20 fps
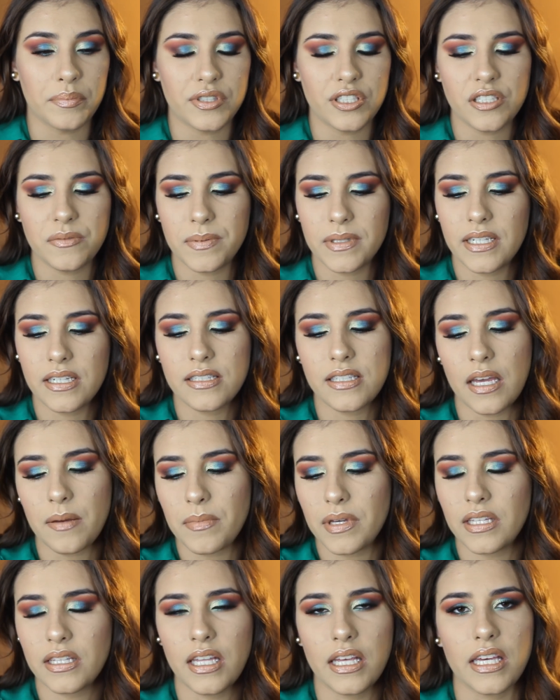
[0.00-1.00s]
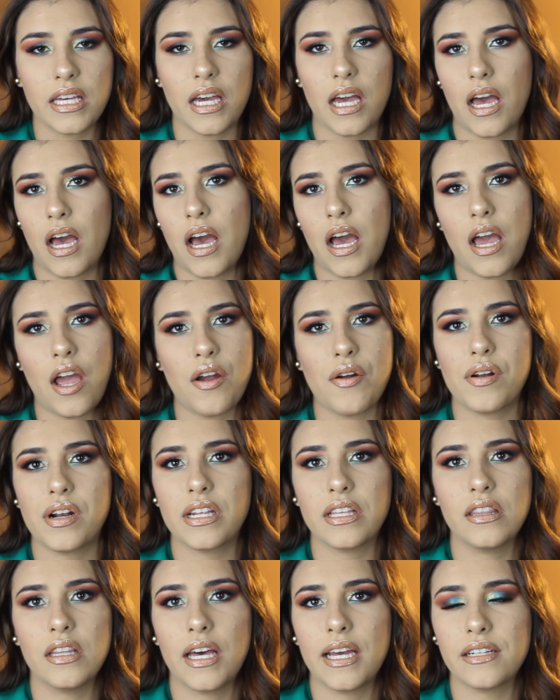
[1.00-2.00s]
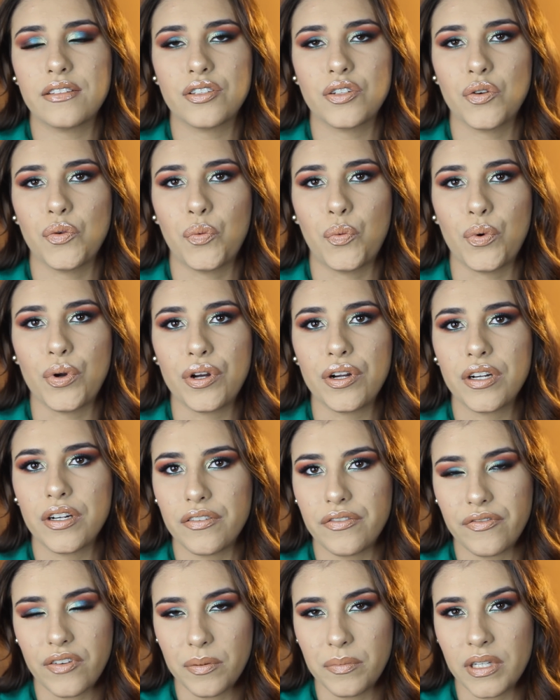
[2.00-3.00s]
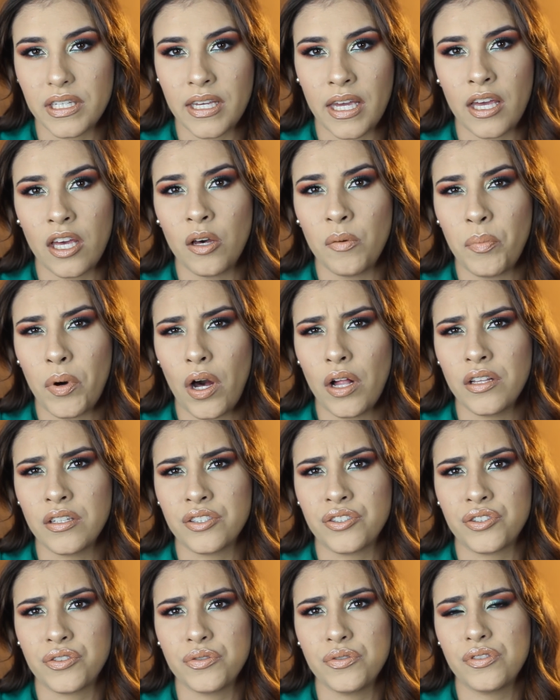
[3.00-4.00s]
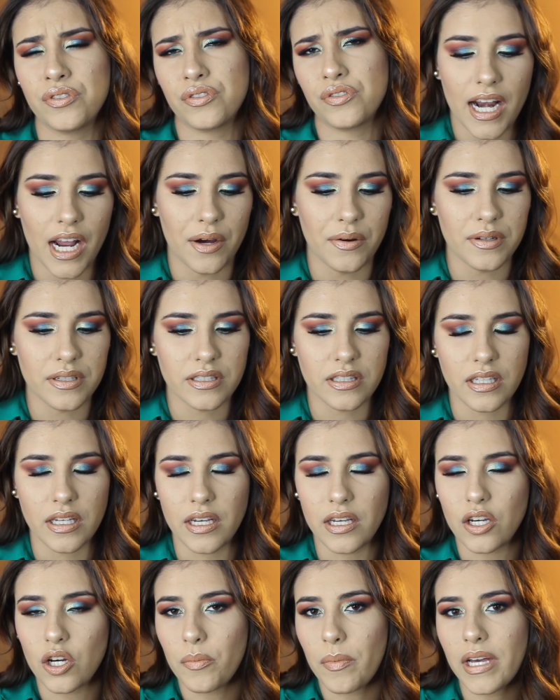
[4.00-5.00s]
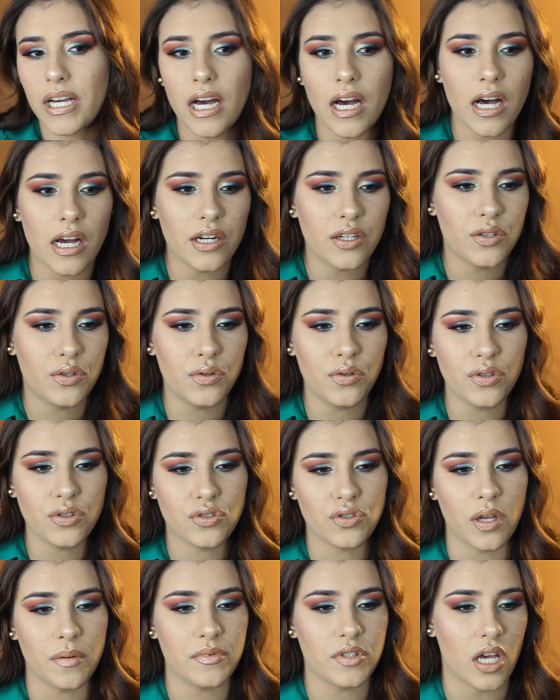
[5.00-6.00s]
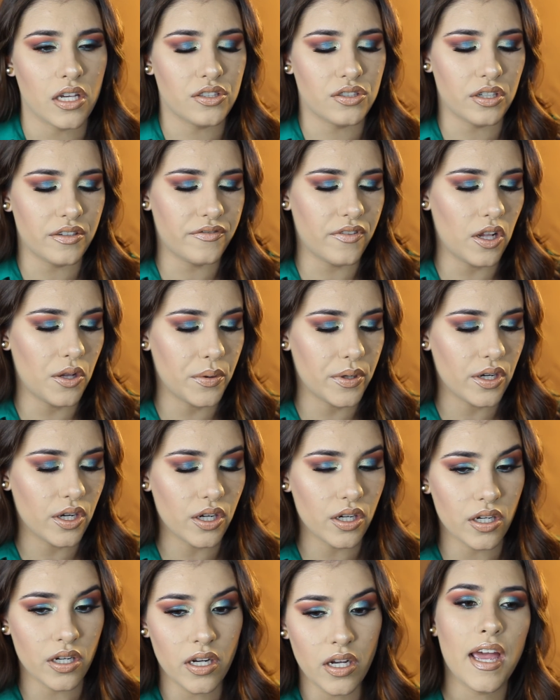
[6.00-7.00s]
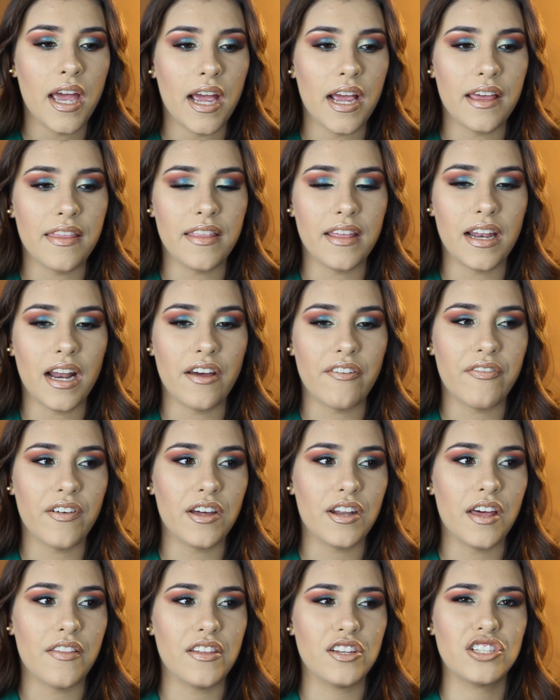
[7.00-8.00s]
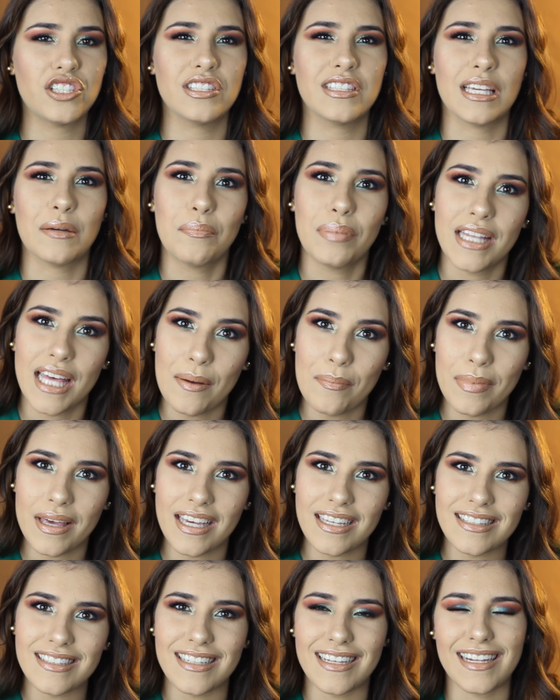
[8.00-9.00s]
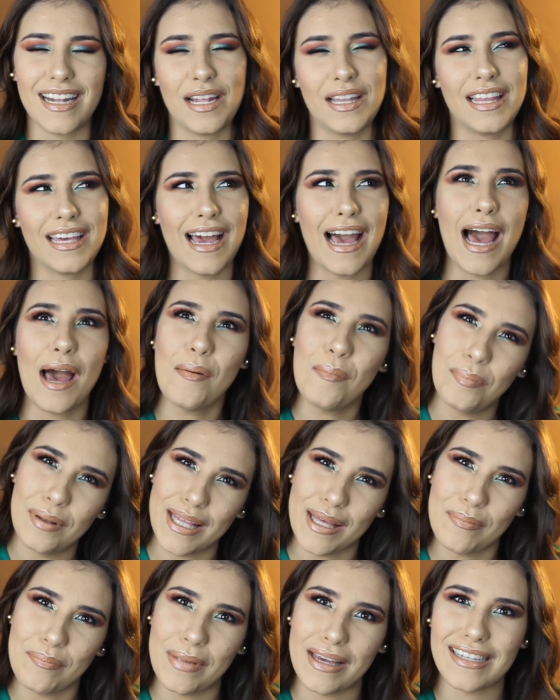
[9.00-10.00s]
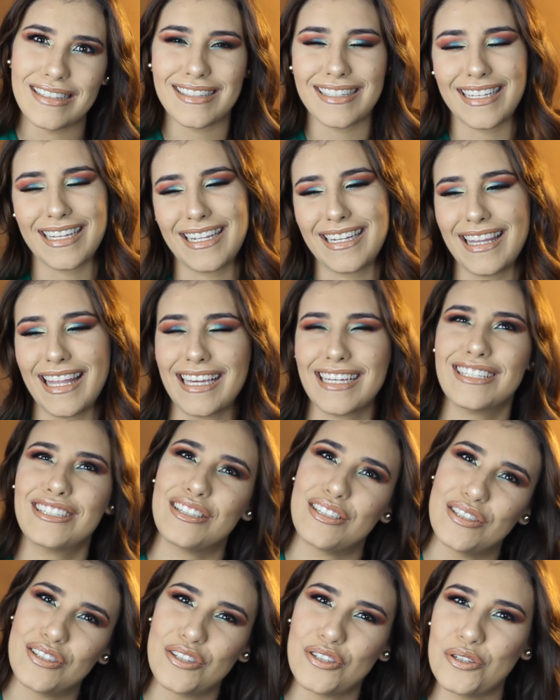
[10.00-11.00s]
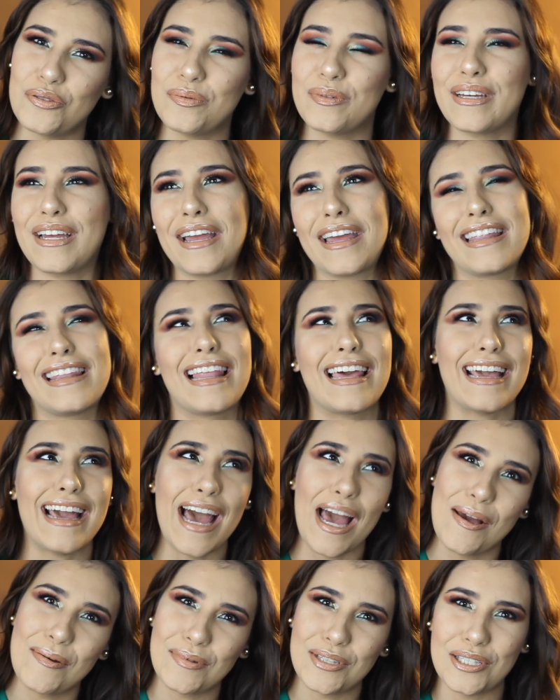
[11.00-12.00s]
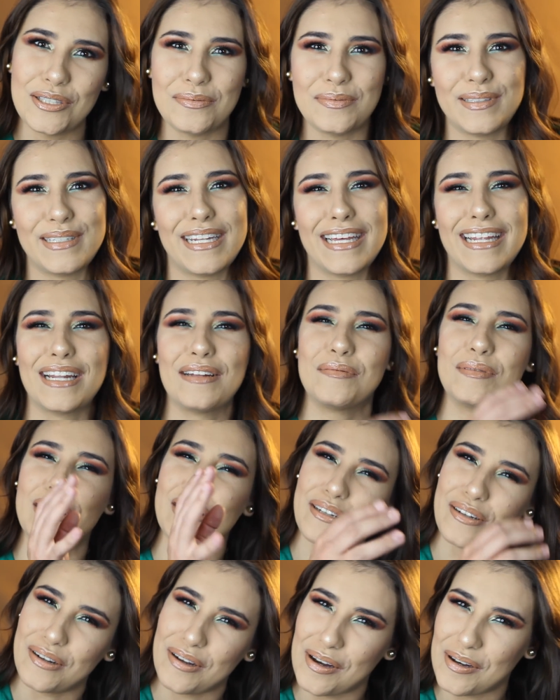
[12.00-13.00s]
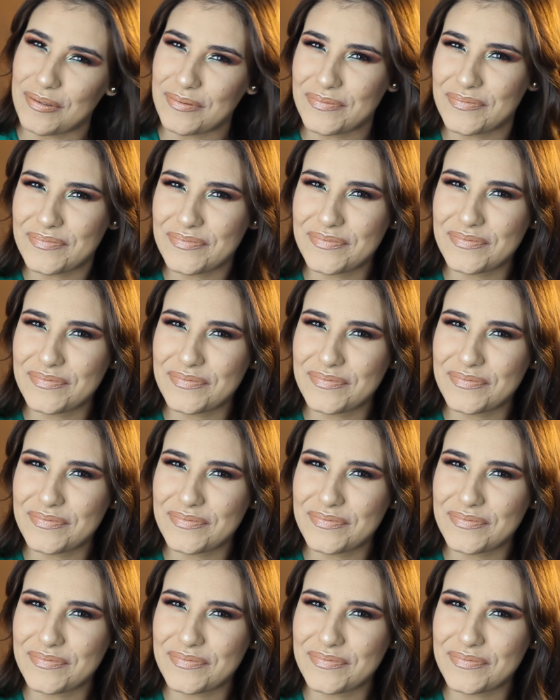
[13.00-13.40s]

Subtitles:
just because, I mean, like, I already liked her work from the KL Polish shoots. And I was like, oh my god, cool. So I started following her. And then I found out that she's, like, plant-based. And, I'm plant-based. And, like, she's Cuban. And, like, I'm Cuban. And I'm like, girl,